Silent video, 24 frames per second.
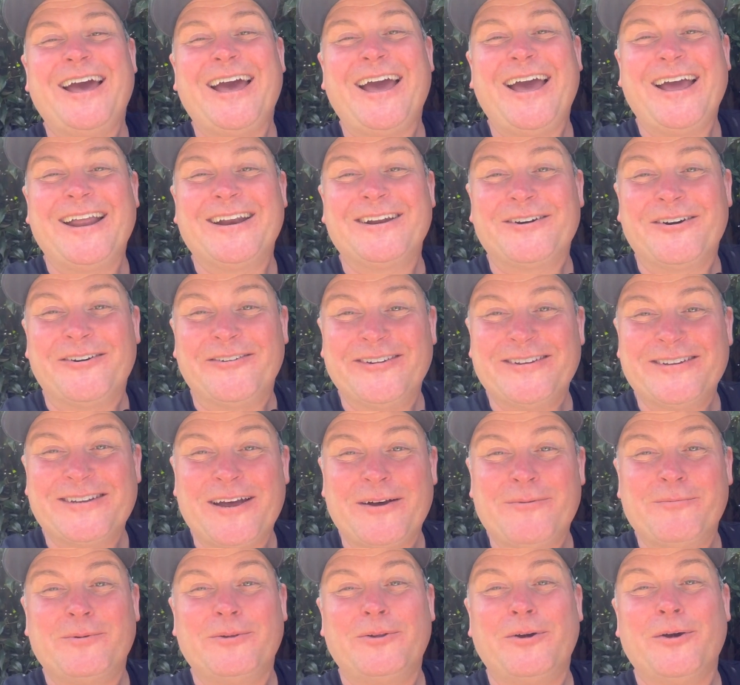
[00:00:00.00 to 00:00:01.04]
and comment
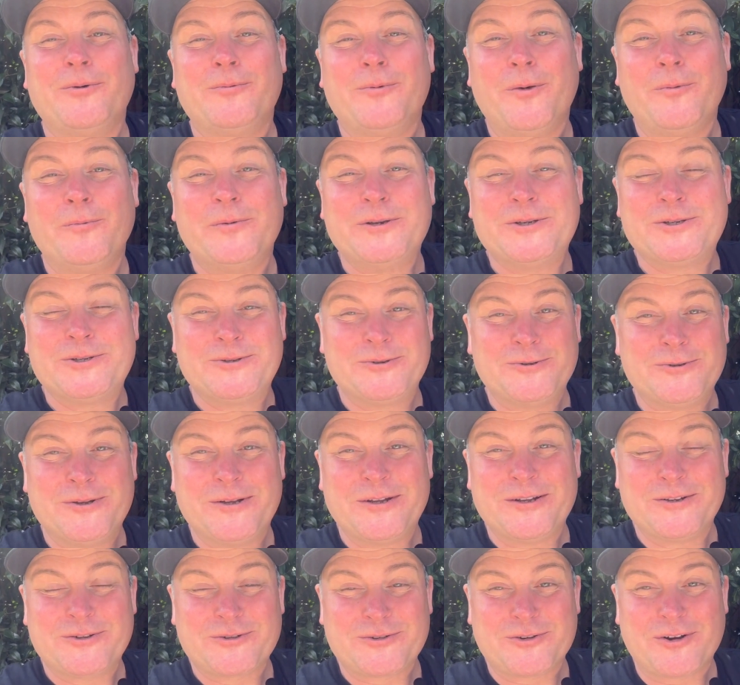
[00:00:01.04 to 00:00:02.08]
down below what we should
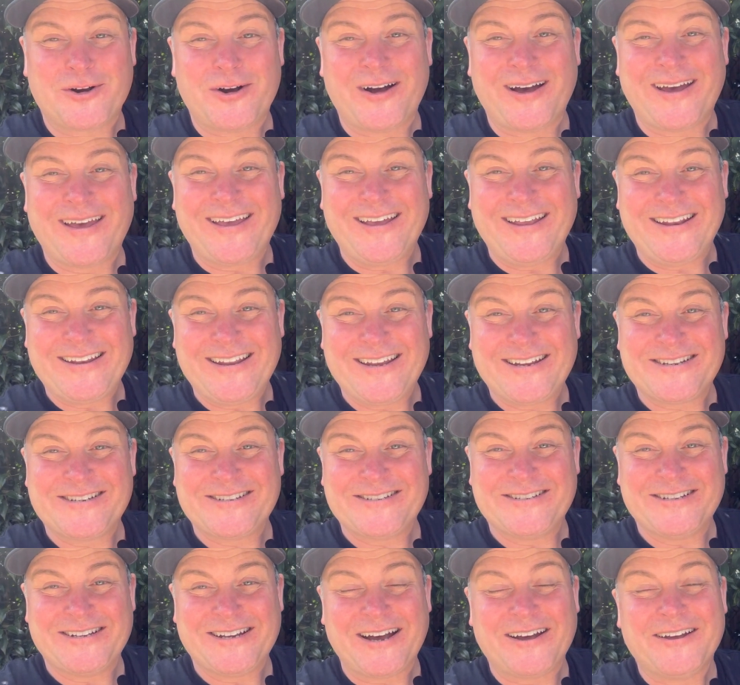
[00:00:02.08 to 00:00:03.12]
try
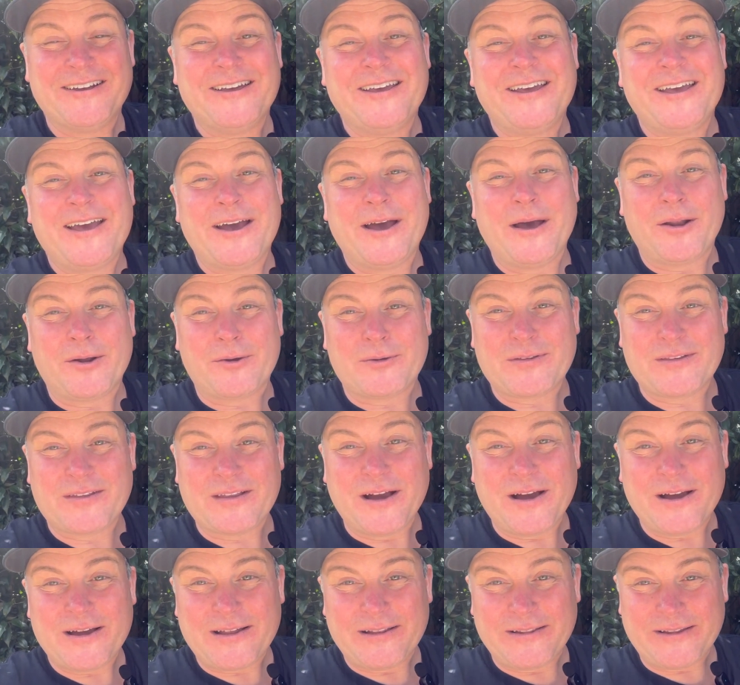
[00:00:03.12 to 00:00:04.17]
next year. And I'll
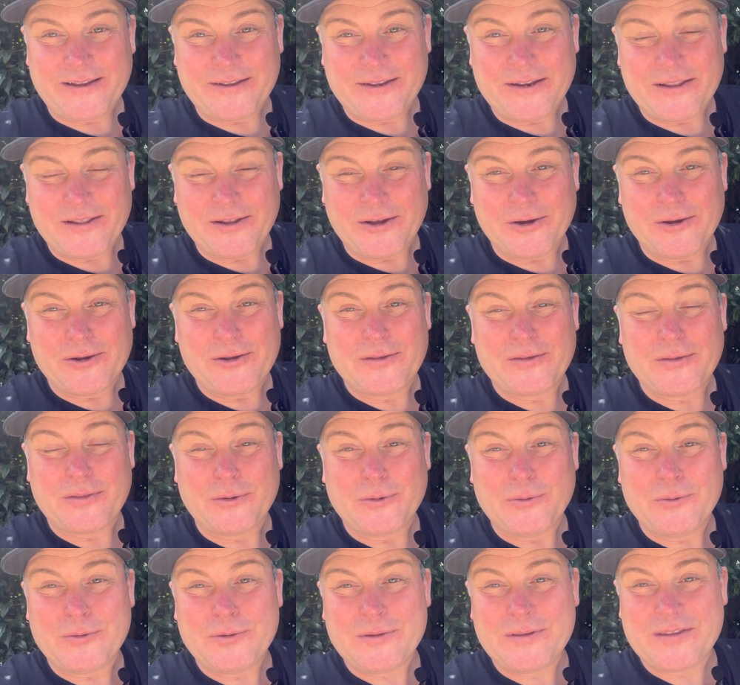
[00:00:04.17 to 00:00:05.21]
start collecting those
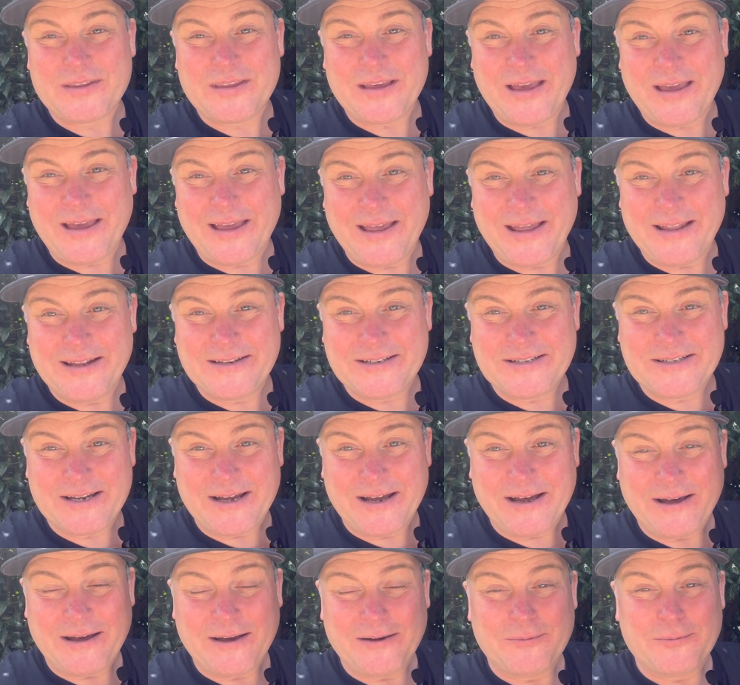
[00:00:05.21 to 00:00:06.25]
thoughts and
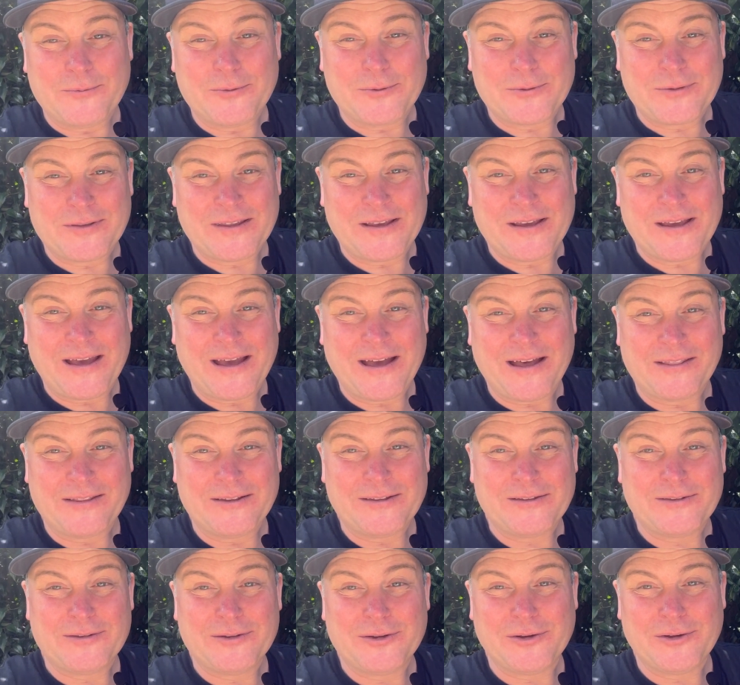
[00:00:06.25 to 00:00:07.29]
we'll see how
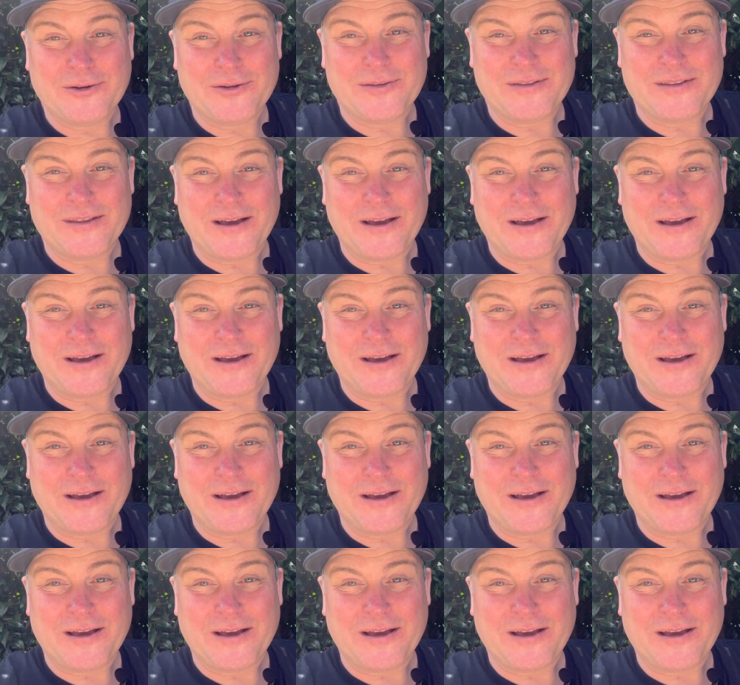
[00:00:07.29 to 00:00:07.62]
this turns